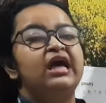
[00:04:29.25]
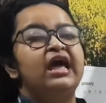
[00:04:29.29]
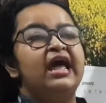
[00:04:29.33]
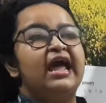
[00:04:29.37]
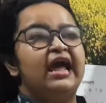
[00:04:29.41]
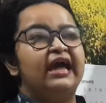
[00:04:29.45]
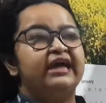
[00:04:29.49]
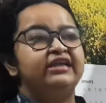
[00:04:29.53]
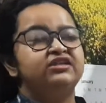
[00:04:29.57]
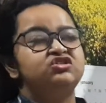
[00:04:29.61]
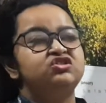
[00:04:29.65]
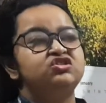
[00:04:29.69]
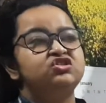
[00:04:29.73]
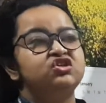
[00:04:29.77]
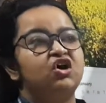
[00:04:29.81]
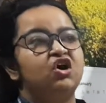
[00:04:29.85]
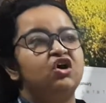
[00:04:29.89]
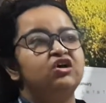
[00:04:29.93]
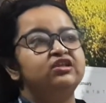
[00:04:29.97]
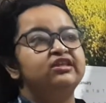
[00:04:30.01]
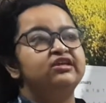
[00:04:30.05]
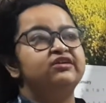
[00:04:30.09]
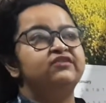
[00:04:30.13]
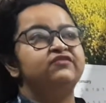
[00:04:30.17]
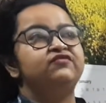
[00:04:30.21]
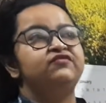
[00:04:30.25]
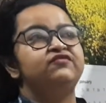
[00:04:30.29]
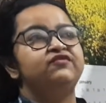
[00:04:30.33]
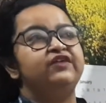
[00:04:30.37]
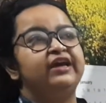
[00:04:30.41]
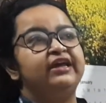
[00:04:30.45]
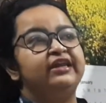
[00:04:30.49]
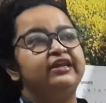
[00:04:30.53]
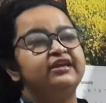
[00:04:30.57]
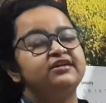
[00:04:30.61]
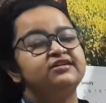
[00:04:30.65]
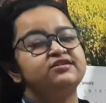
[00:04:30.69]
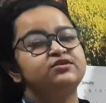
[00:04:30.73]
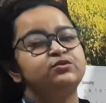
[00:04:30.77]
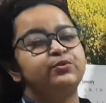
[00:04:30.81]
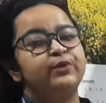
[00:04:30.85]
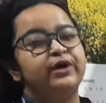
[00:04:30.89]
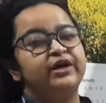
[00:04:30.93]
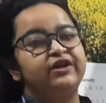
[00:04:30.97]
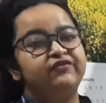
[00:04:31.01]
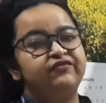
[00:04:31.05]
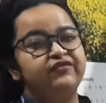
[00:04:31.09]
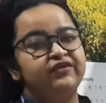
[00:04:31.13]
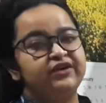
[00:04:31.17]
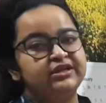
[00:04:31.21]
ensure the various
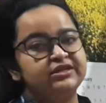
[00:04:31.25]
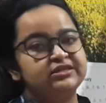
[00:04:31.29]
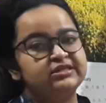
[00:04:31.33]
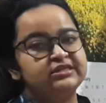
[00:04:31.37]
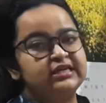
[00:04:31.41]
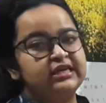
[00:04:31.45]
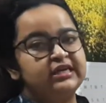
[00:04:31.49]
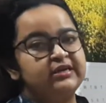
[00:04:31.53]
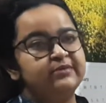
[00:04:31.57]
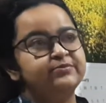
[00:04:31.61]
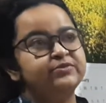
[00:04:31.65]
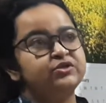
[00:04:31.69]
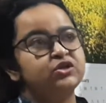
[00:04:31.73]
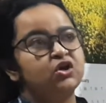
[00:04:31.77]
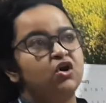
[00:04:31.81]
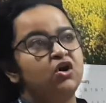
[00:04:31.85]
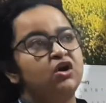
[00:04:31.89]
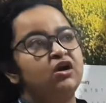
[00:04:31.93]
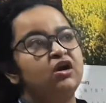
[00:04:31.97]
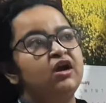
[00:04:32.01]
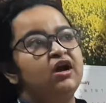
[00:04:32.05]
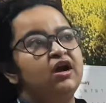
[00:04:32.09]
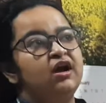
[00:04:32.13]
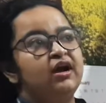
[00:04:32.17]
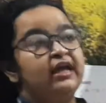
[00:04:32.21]
welfare schemes or